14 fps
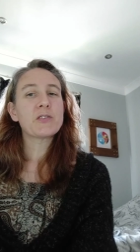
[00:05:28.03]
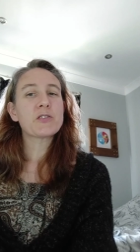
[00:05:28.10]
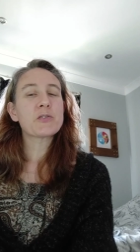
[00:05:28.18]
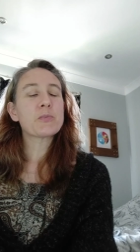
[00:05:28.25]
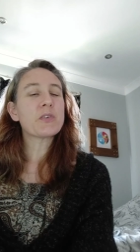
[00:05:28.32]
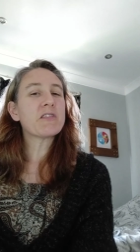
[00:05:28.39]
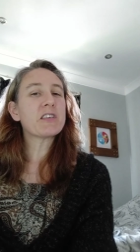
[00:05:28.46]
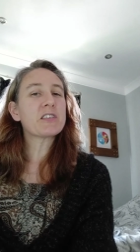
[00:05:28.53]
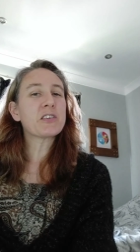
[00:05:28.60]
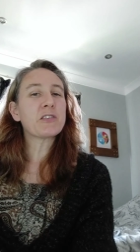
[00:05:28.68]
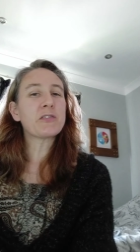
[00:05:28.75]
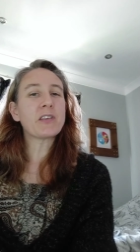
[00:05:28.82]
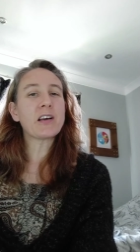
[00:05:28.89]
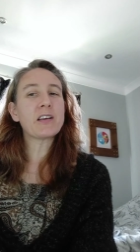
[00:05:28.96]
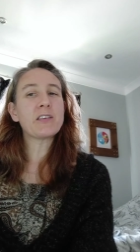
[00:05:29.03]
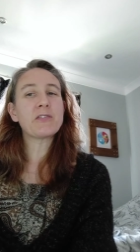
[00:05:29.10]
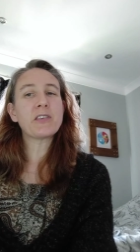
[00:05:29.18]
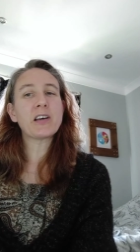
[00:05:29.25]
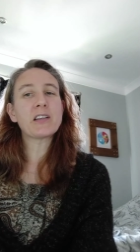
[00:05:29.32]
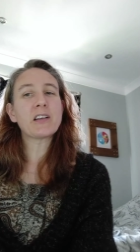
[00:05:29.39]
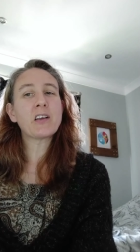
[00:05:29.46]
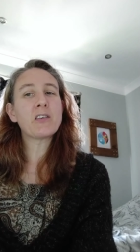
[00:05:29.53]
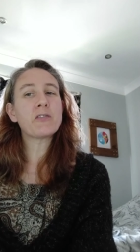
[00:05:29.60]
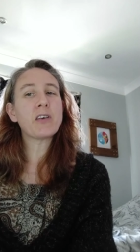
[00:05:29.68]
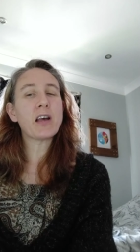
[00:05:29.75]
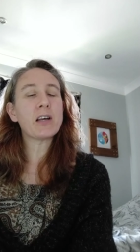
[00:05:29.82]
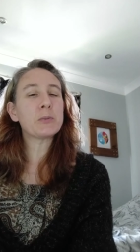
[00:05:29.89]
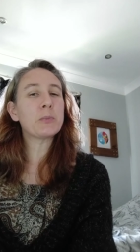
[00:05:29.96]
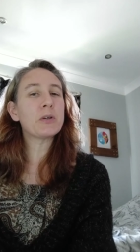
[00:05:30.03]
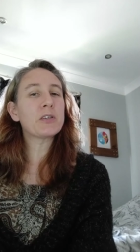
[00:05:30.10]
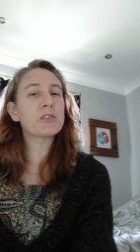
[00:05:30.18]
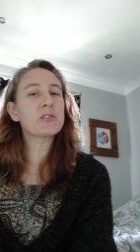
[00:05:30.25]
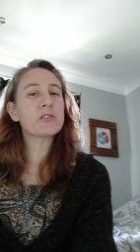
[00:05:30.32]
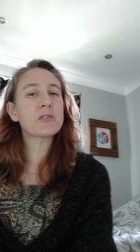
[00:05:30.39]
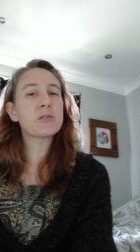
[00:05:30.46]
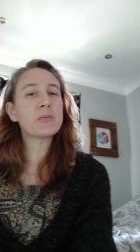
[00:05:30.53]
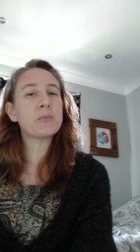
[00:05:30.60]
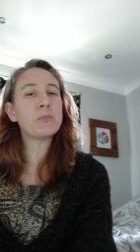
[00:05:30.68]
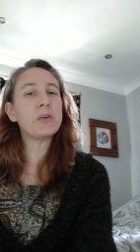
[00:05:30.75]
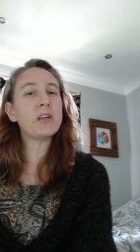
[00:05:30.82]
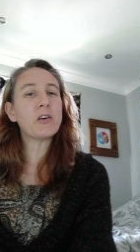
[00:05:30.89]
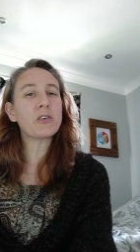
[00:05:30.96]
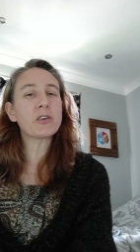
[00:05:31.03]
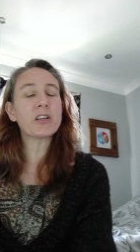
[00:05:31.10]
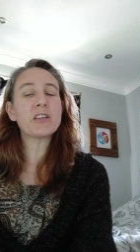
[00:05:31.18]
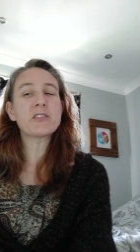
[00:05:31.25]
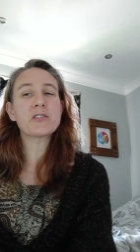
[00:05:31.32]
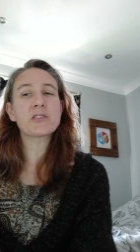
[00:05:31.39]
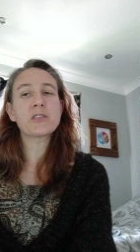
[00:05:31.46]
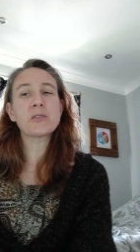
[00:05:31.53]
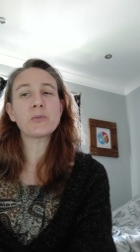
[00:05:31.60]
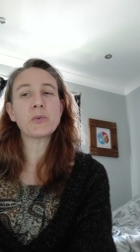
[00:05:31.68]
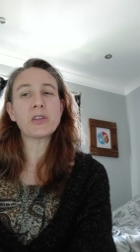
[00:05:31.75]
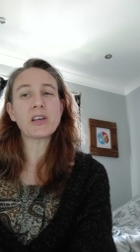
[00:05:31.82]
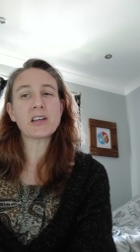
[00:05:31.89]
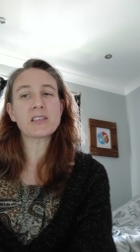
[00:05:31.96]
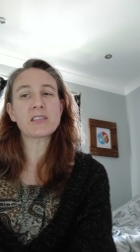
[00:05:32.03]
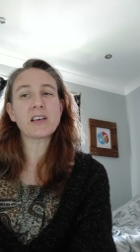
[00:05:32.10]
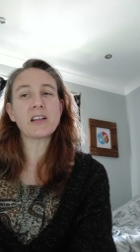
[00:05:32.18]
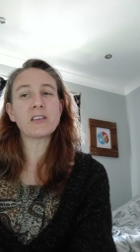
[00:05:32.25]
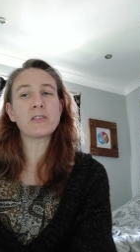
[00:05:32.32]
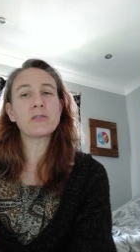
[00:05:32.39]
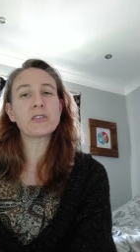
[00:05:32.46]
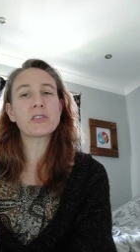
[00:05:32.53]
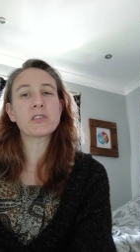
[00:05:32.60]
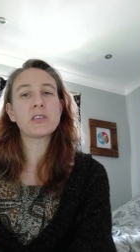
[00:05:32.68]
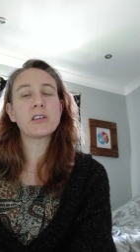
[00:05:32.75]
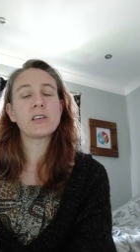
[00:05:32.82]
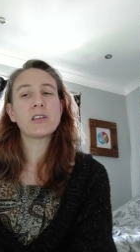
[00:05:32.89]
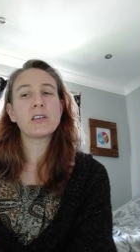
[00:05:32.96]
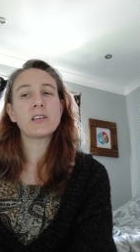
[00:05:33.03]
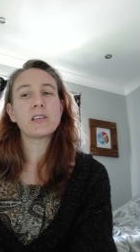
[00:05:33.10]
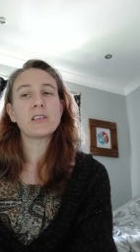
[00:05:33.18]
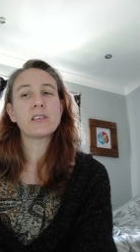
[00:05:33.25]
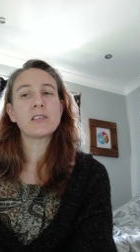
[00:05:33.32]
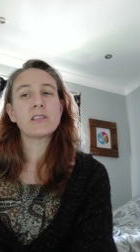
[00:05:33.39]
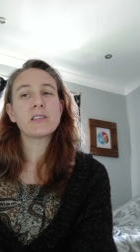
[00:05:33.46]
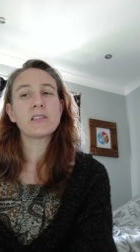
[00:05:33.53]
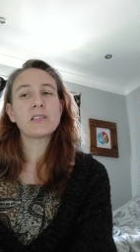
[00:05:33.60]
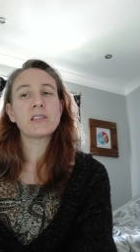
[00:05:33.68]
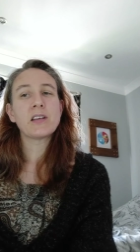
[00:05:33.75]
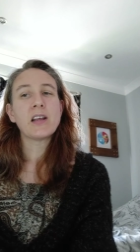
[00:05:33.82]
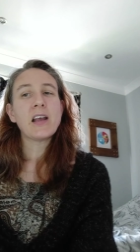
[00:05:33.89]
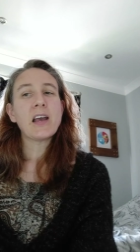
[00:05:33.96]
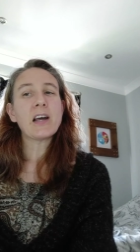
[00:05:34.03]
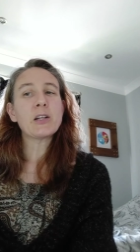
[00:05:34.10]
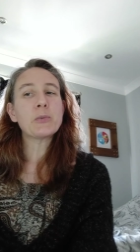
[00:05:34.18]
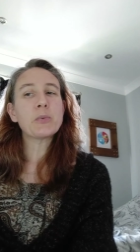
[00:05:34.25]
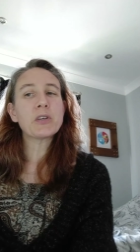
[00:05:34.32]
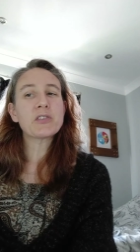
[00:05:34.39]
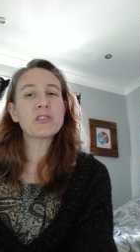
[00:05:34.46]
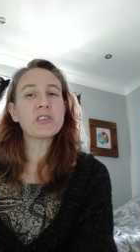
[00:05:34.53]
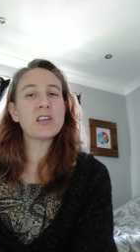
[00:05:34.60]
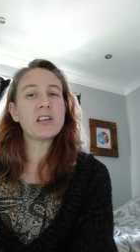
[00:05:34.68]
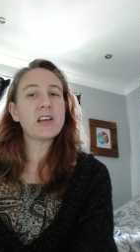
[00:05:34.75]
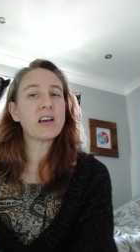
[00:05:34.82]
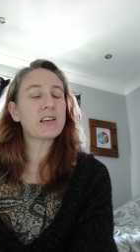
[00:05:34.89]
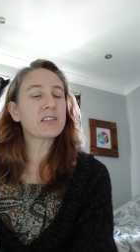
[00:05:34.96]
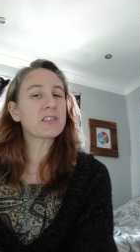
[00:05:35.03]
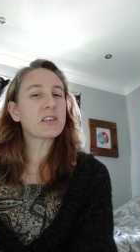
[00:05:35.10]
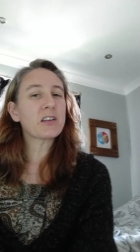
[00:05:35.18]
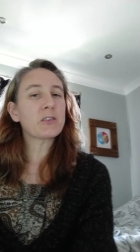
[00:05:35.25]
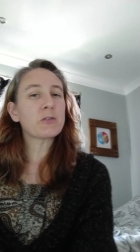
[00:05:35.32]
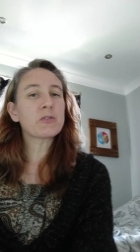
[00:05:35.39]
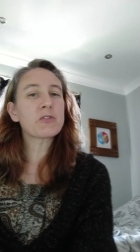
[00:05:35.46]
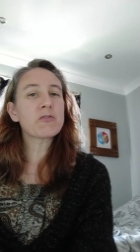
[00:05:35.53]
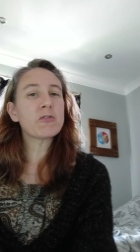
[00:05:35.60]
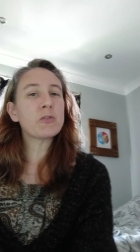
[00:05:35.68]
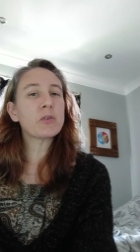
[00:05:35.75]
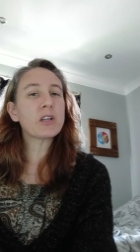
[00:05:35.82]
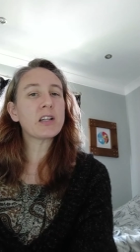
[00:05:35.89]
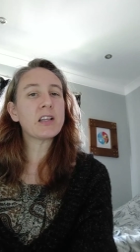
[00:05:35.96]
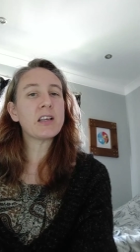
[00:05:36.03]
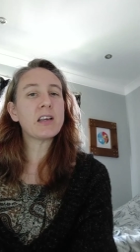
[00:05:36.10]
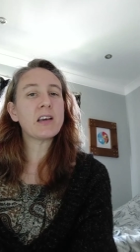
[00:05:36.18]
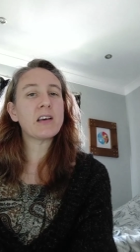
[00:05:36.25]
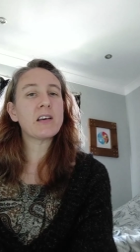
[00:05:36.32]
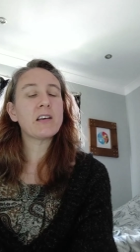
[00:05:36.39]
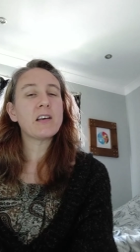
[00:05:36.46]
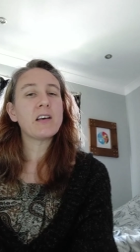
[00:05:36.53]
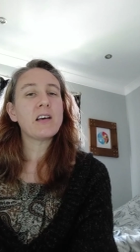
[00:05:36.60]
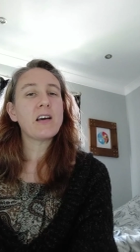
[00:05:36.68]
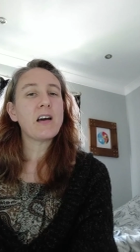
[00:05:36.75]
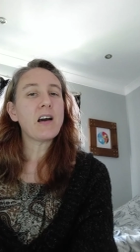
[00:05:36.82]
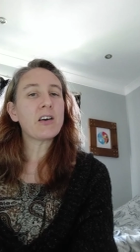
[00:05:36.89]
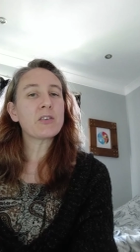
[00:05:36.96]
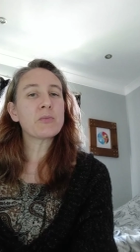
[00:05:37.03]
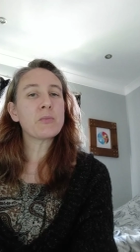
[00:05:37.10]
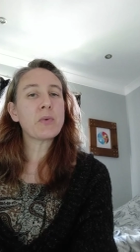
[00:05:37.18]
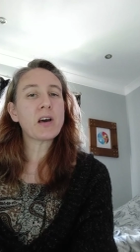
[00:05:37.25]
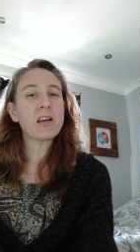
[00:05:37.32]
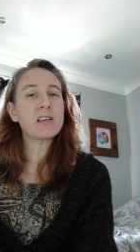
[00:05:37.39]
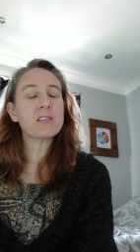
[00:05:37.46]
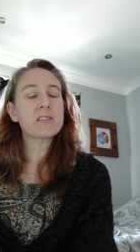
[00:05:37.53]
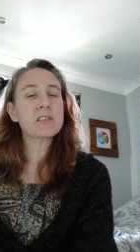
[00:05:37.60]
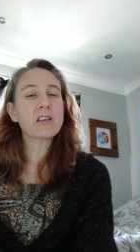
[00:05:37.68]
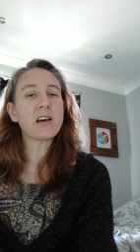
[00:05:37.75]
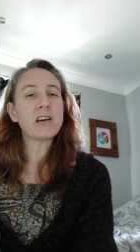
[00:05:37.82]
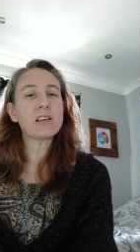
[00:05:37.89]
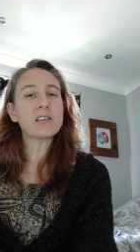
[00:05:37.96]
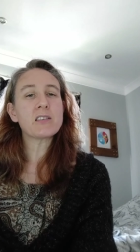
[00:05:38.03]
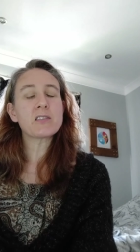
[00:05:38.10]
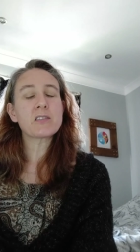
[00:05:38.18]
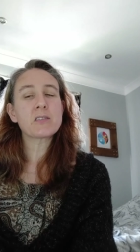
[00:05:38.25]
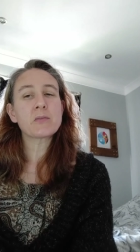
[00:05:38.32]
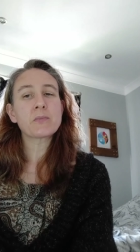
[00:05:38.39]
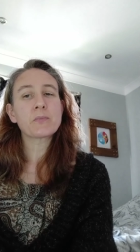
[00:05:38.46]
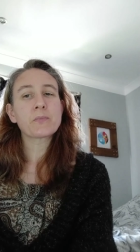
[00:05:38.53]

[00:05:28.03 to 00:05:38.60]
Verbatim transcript: Spirit of life and love, help us be honest with ourselves Help us see ourselves through clear, unbiased eyes.